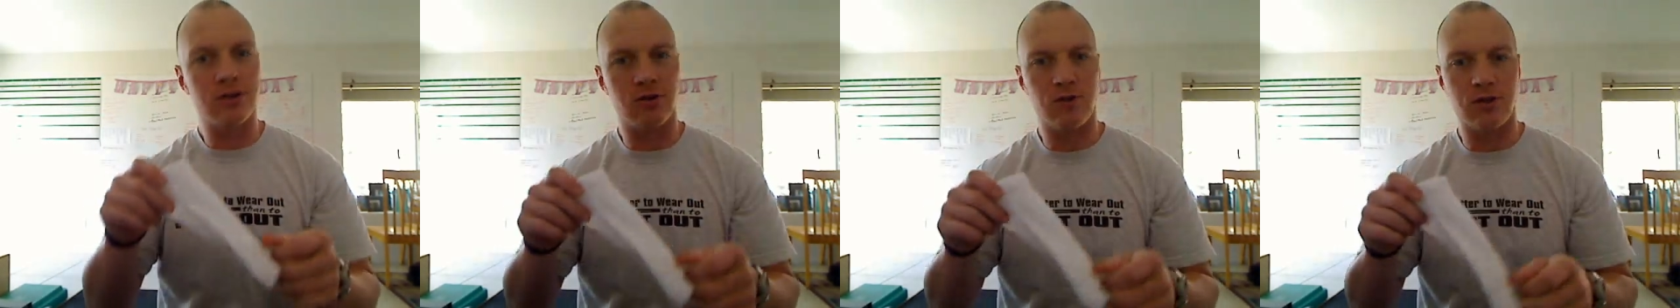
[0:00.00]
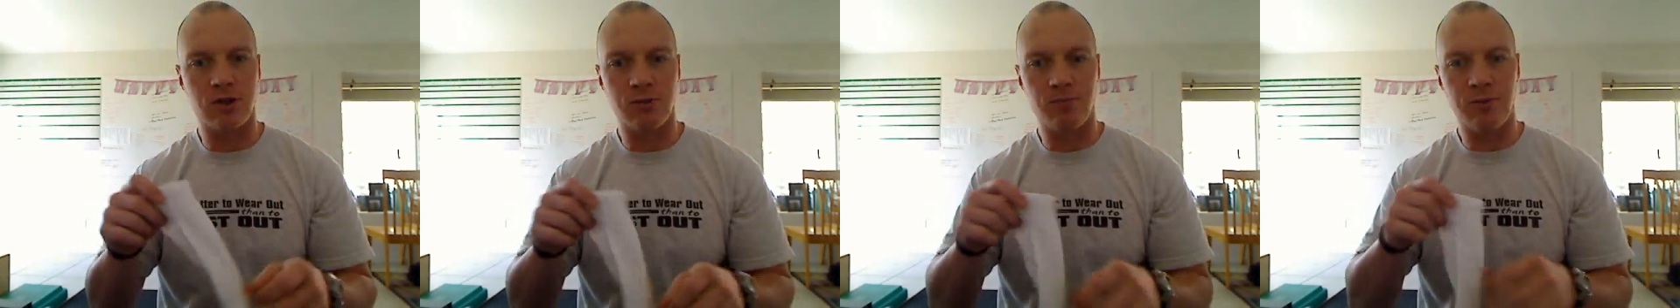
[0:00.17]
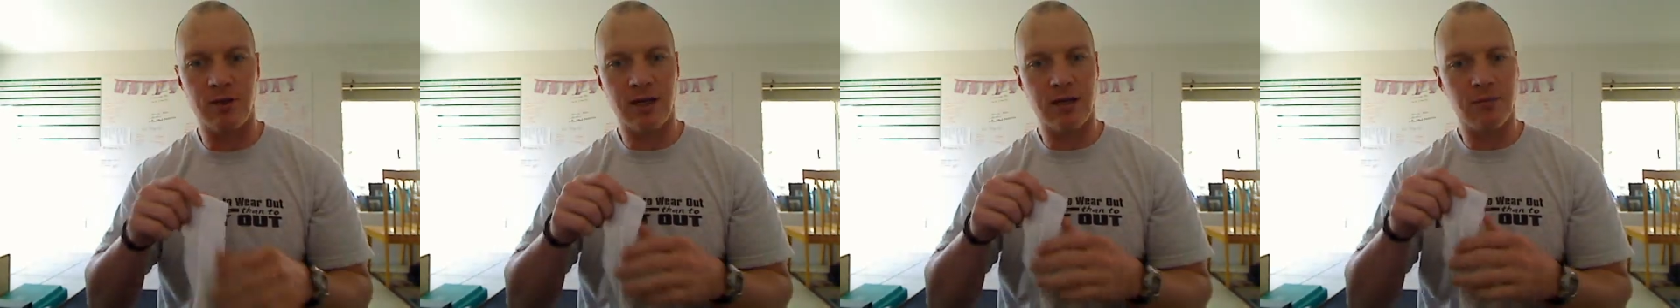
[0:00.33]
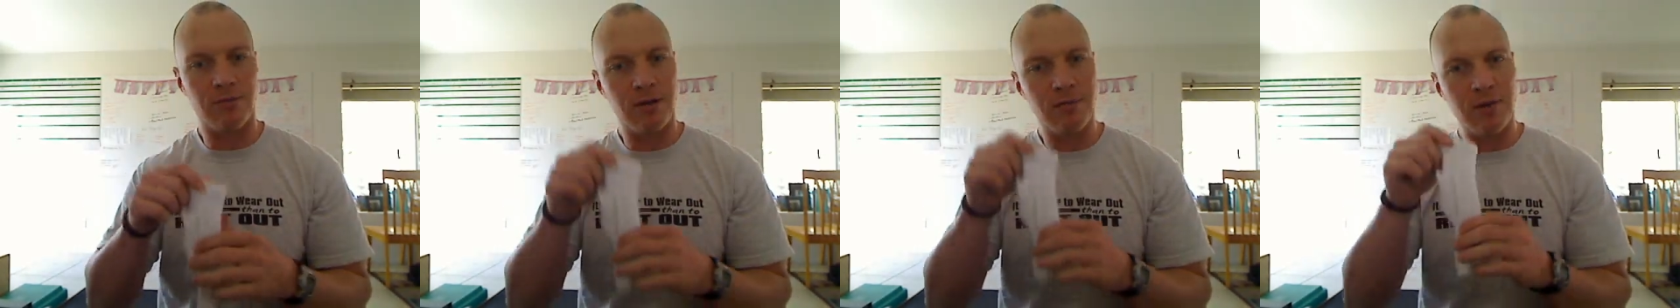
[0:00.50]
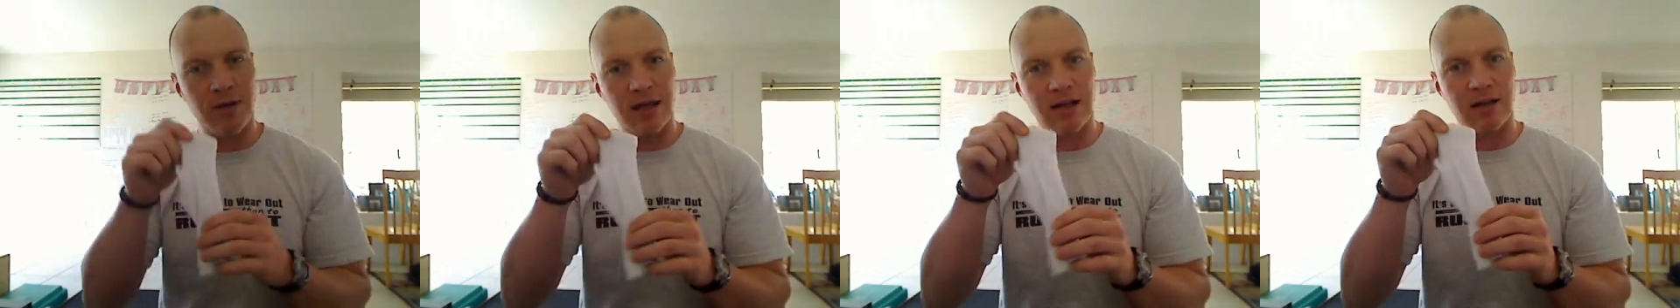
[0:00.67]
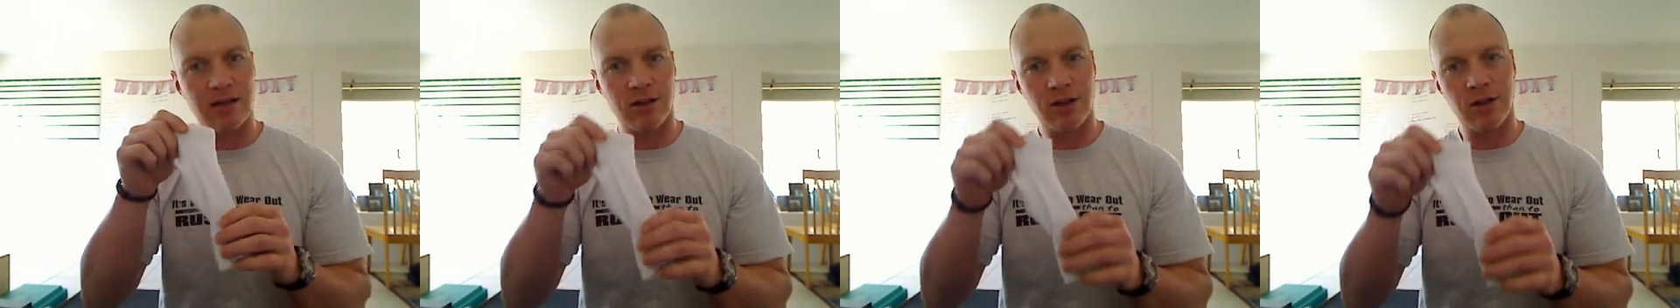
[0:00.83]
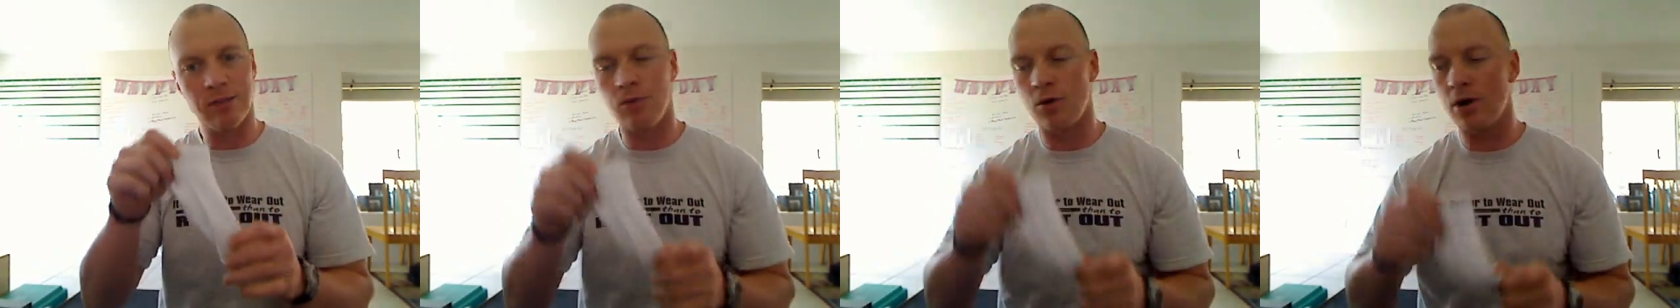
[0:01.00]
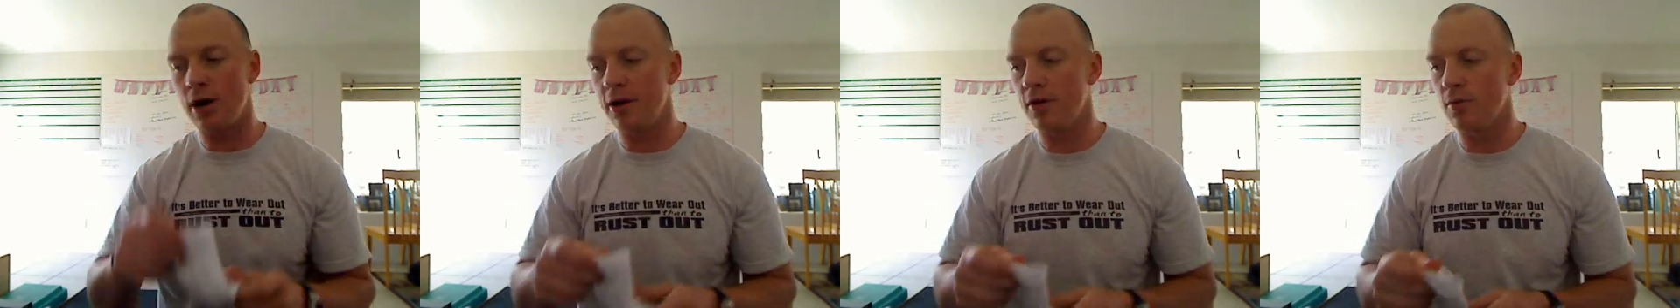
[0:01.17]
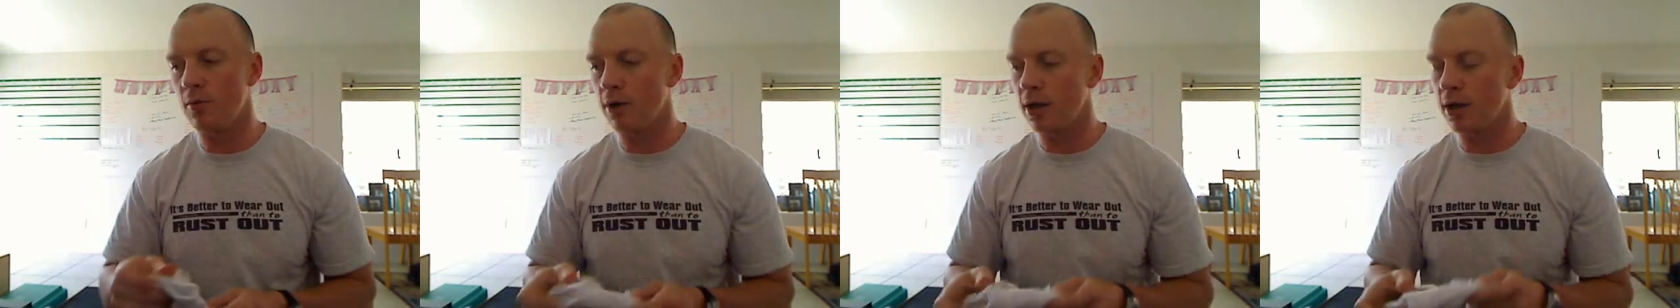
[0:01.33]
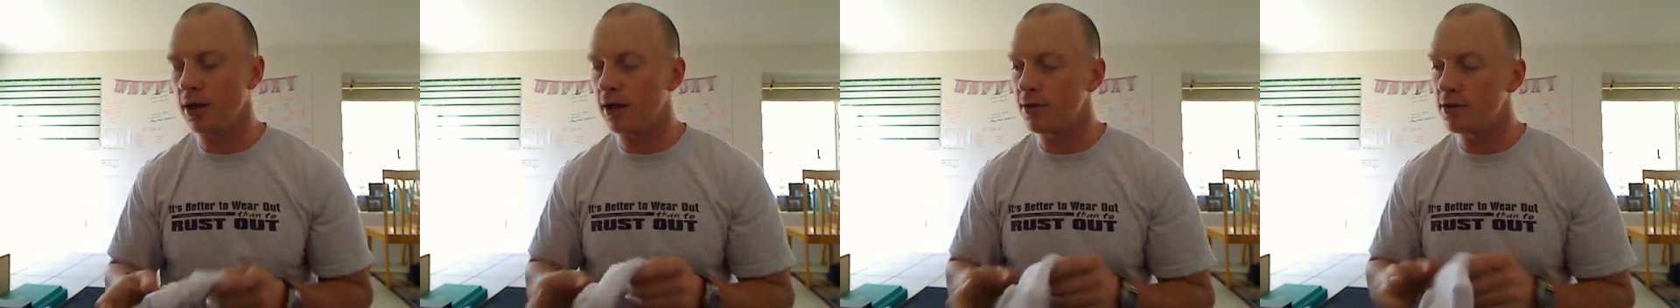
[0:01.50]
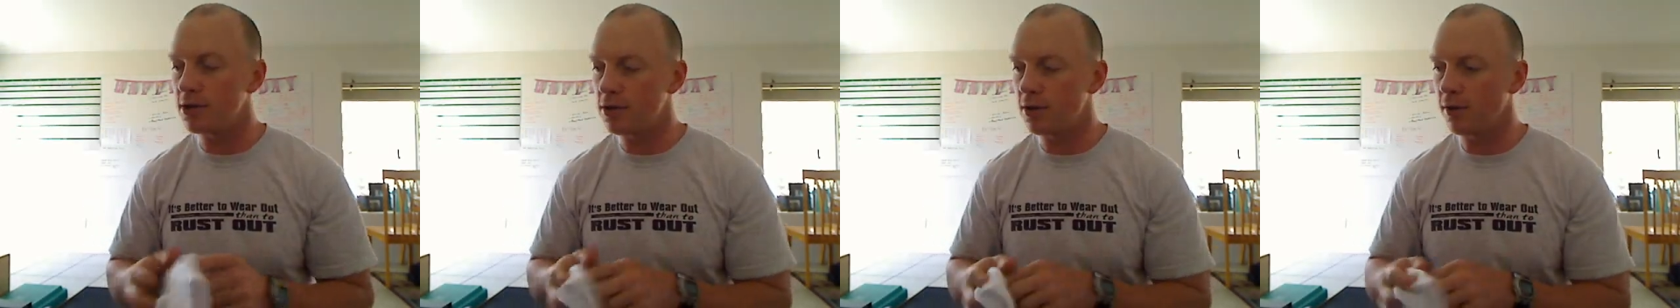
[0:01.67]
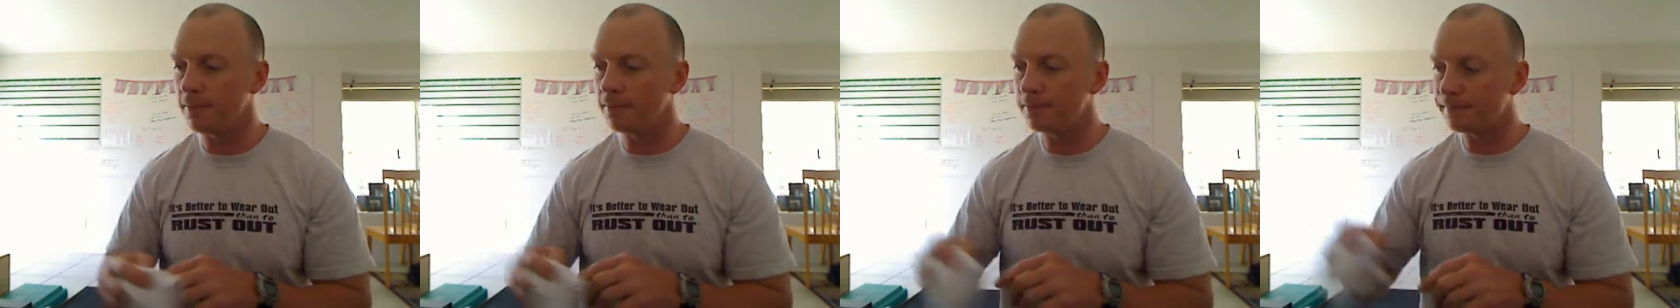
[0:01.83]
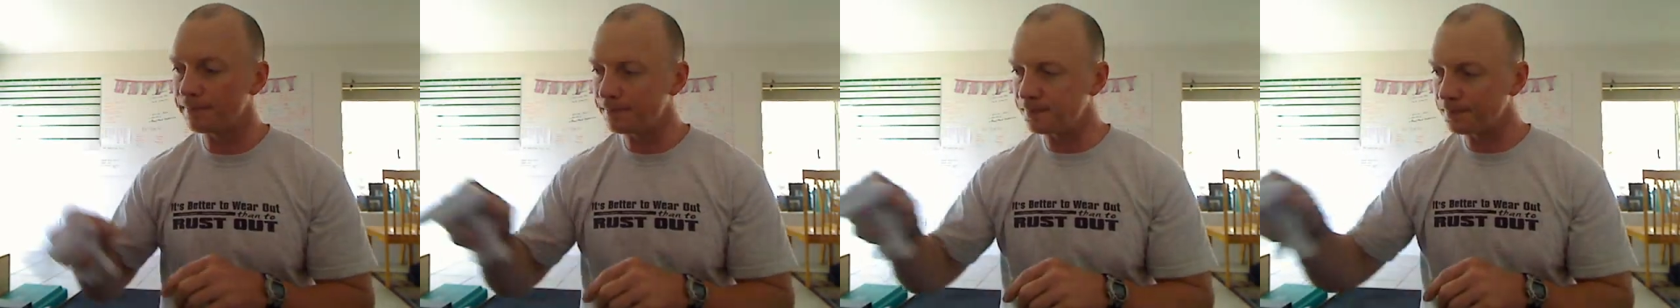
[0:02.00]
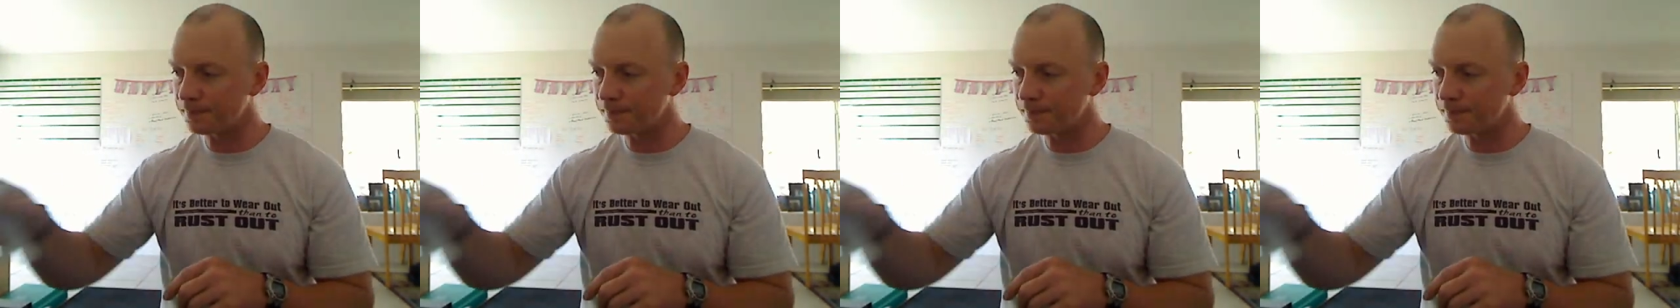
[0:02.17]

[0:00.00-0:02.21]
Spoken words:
so to speak, and maybe getting a little more out of your workout. So